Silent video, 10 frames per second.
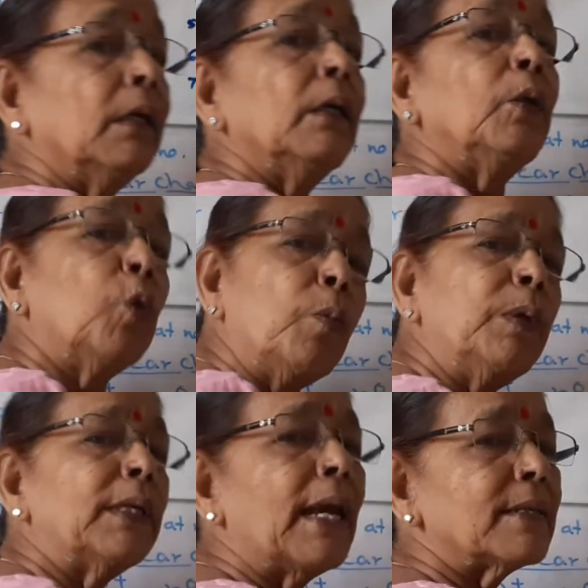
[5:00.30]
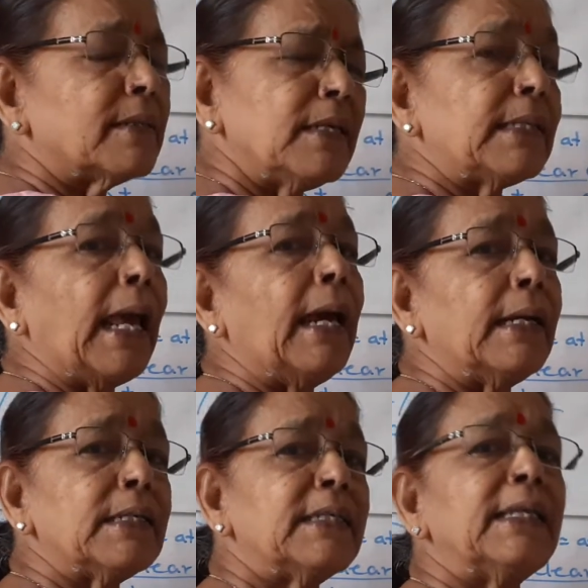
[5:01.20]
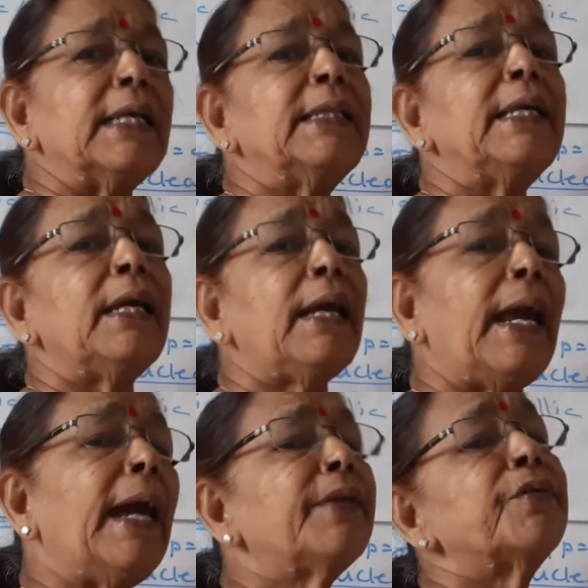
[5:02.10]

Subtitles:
noble gases as they act